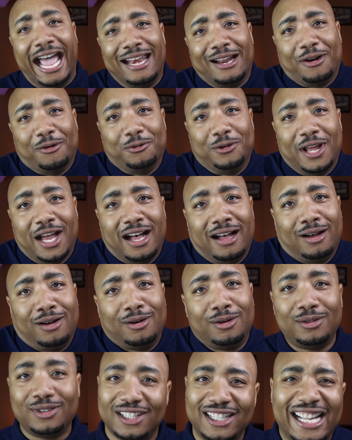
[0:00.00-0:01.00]
I don't
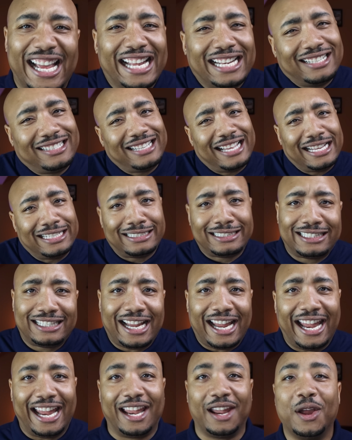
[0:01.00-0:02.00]
know. Let let's
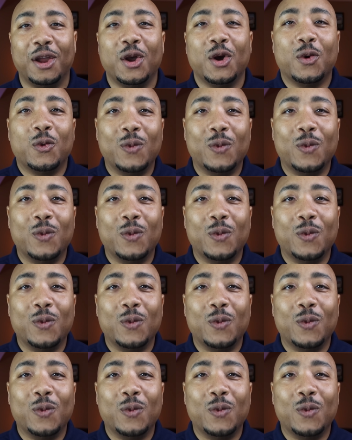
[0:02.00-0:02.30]
see.